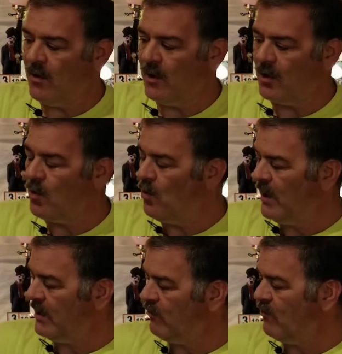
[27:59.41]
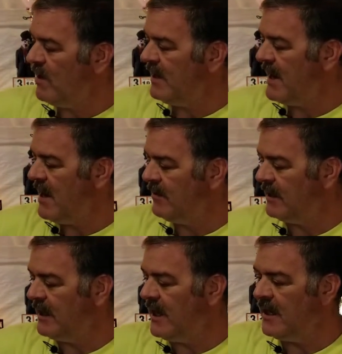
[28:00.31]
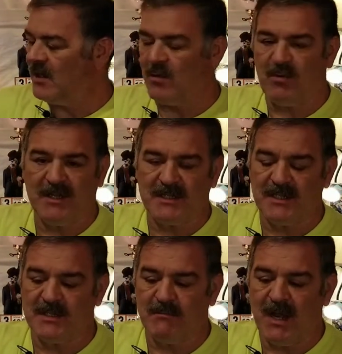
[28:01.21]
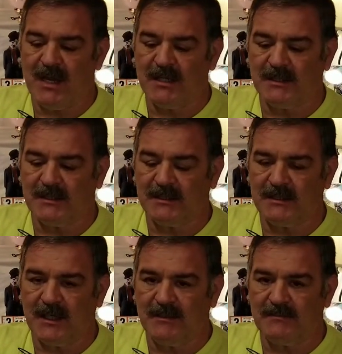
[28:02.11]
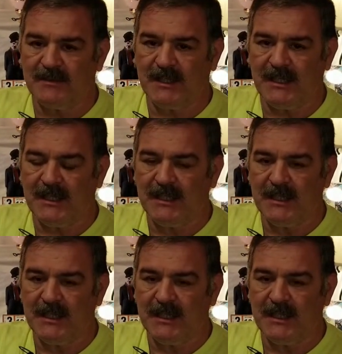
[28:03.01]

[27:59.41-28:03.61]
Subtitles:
a quick rundown again of the pluses and minuses of the